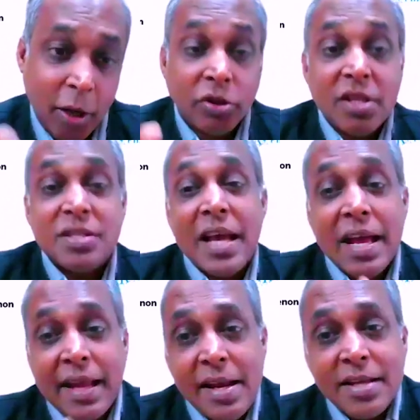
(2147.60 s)
Now, this
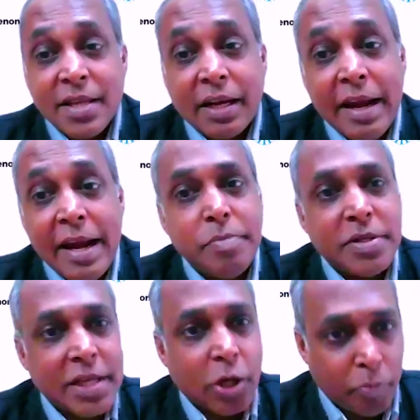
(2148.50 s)
again is a great
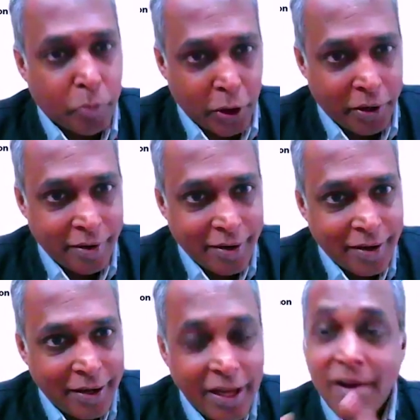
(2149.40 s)
missing component.
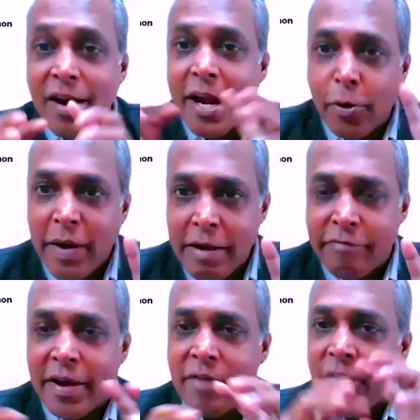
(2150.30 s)
In a day-to-day
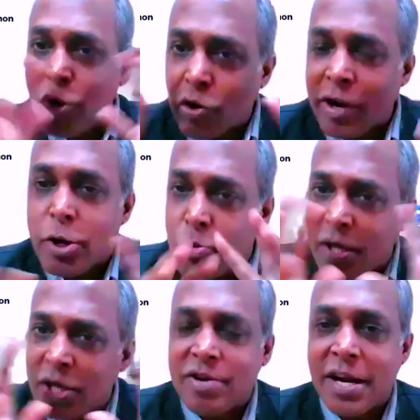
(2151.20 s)
affair, when you're trying to
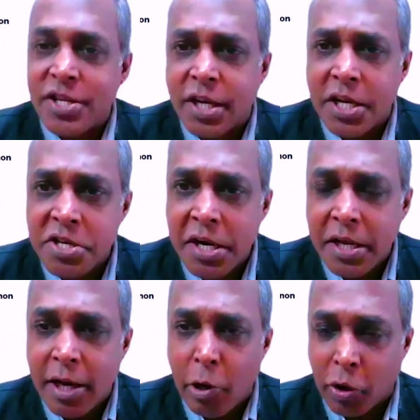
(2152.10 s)
build strategic
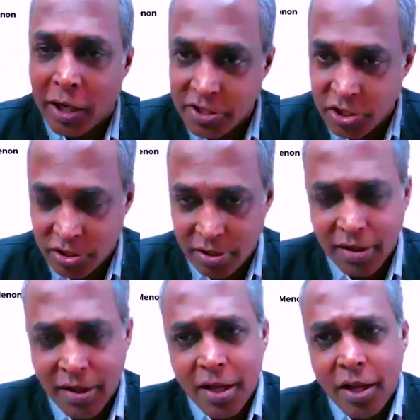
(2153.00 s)
agility in an organization,
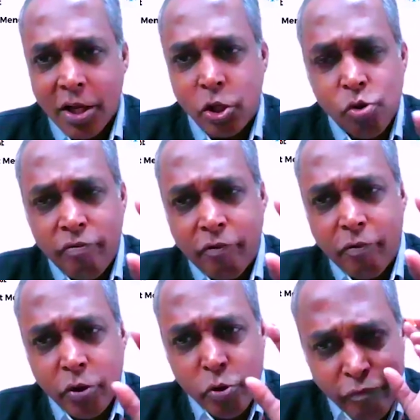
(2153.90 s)
you
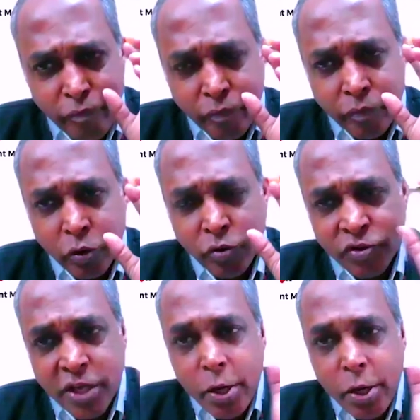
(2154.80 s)

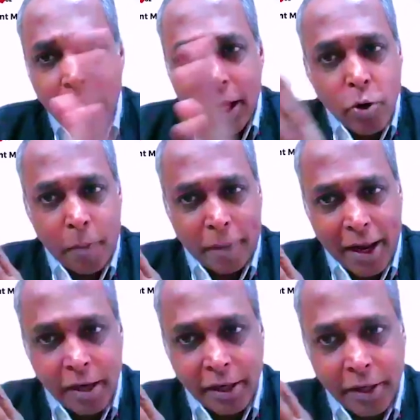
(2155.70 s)
scheduled around your
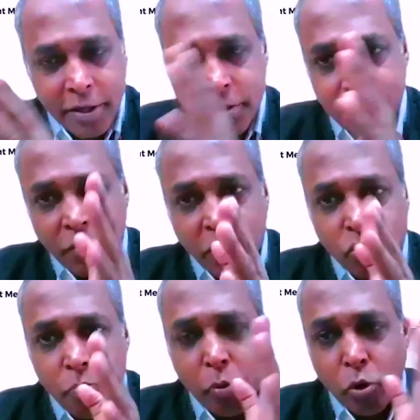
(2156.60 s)
priority area,
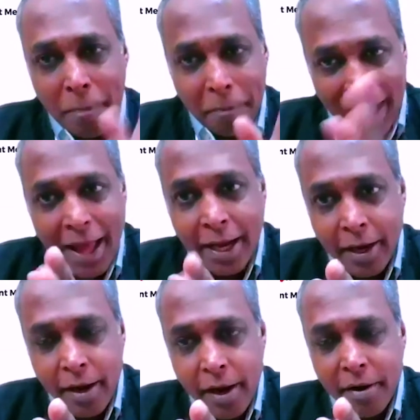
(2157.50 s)
you put a plan
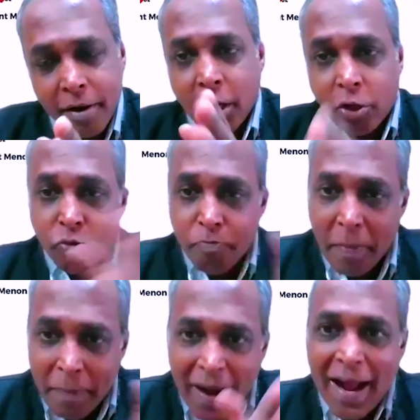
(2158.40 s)
in it, you
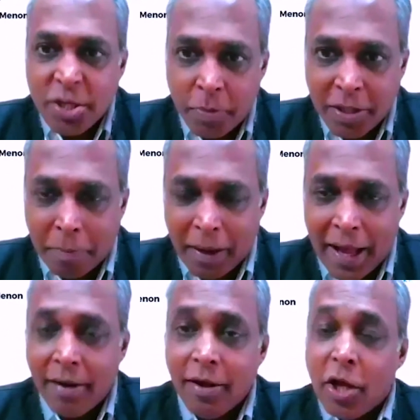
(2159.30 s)
prepared as per the
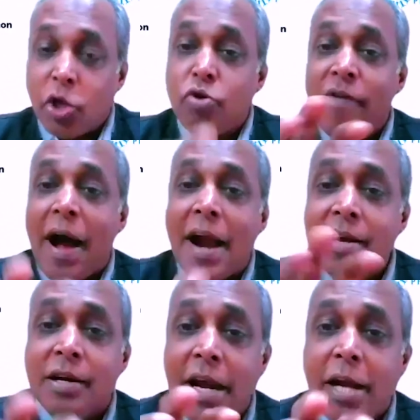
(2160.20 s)
plan, you've
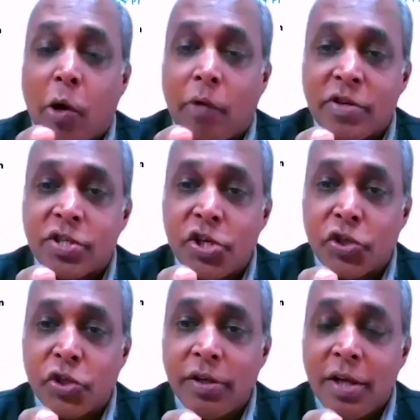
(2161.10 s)
had a great
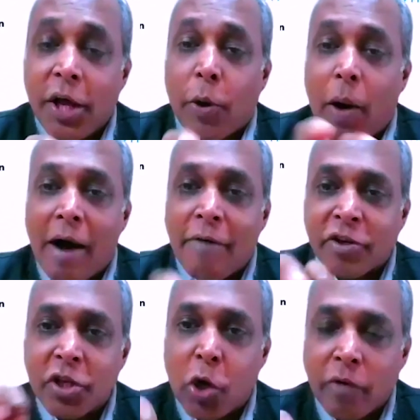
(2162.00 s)
conversation. Now, after the